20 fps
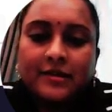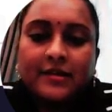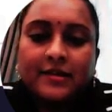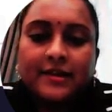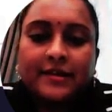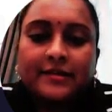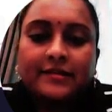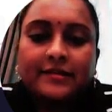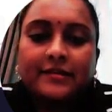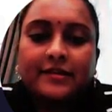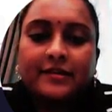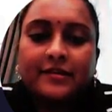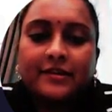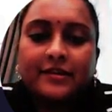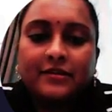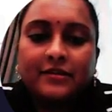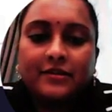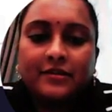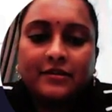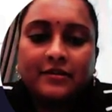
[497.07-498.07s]
Inland
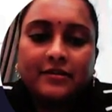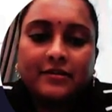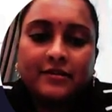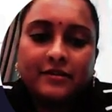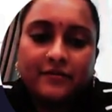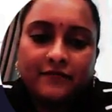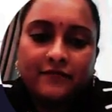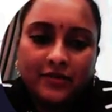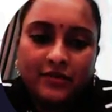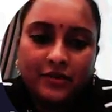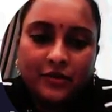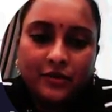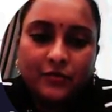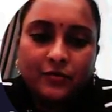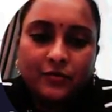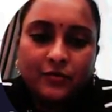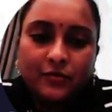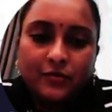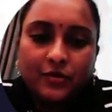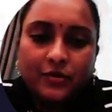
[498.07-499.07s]

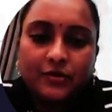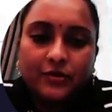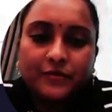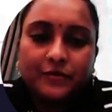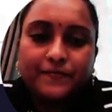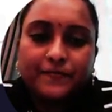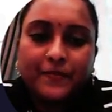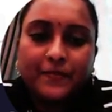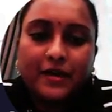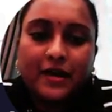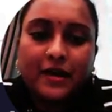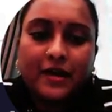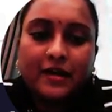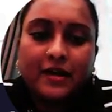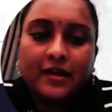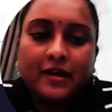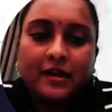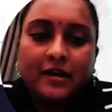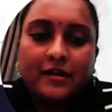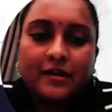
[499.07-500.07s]
Revenue Board
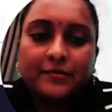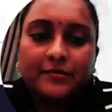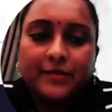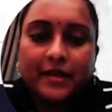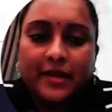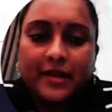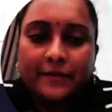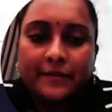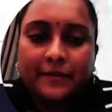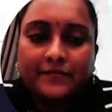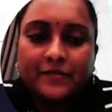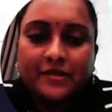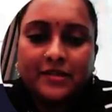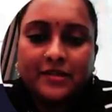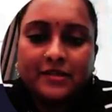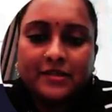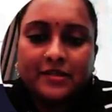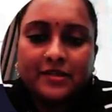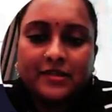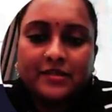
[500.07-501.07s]

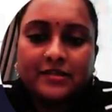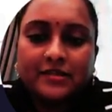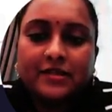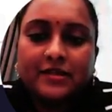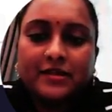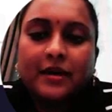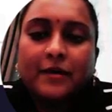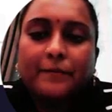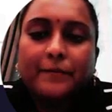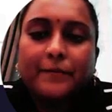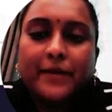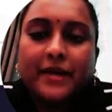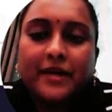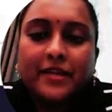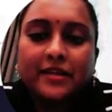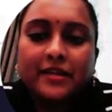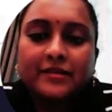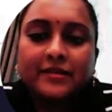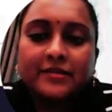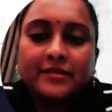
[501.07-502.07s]
such as
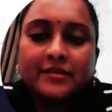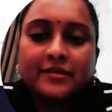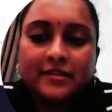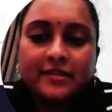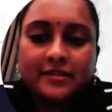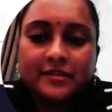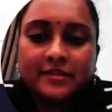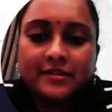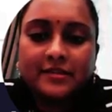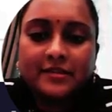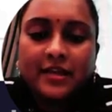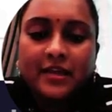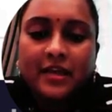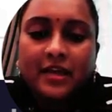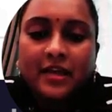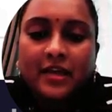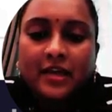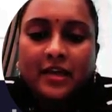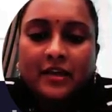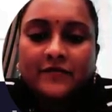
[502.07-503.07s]
pioneer status,
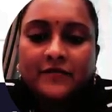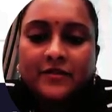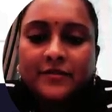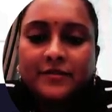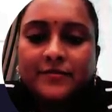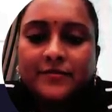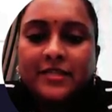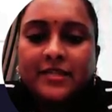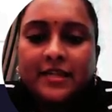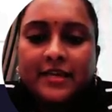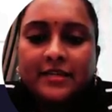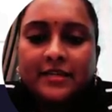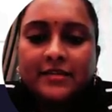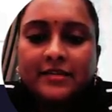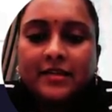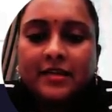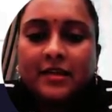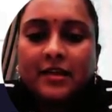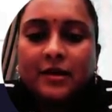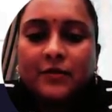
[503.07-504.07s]
investment
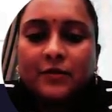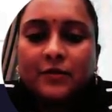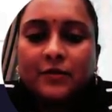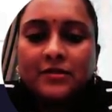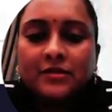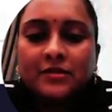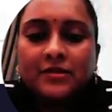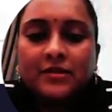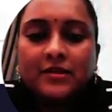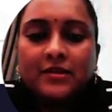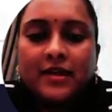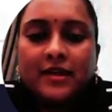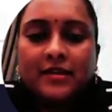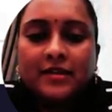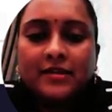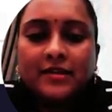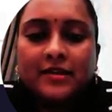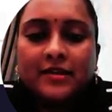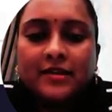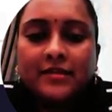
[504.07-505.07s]
tax allowance
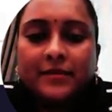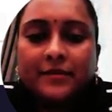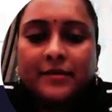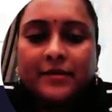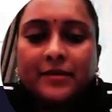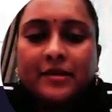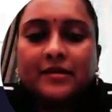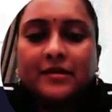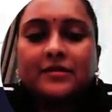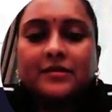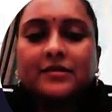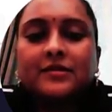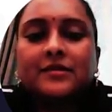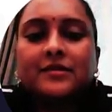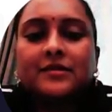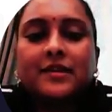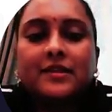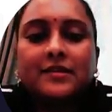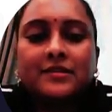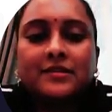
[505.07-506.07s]
and SME
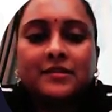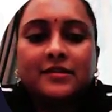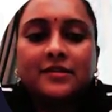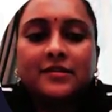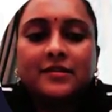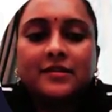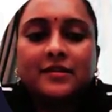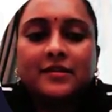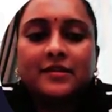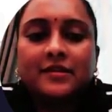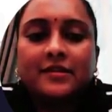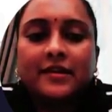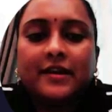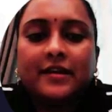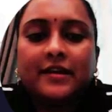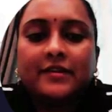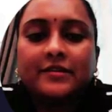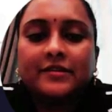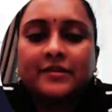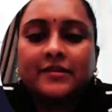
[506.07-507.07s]
legislation
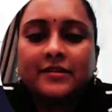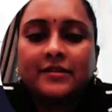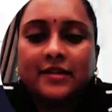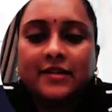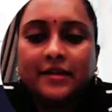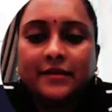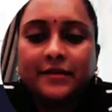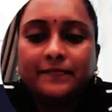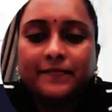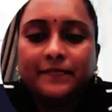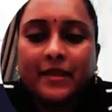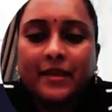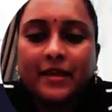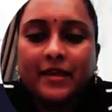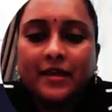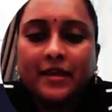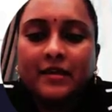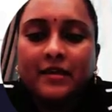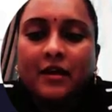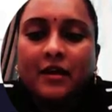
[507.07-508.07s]
grant scheme
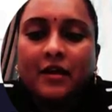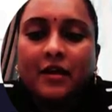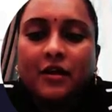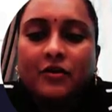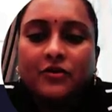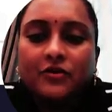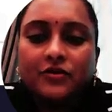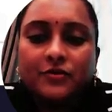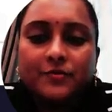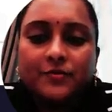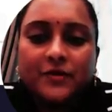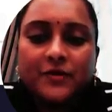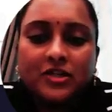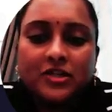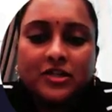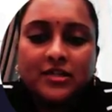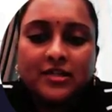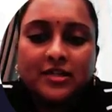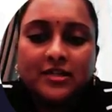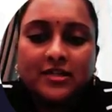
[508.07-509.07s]
and
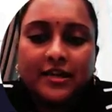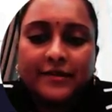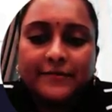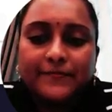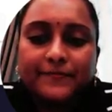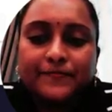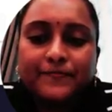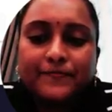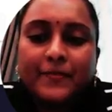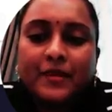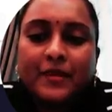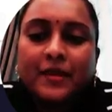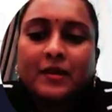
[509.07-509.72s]
automation grant.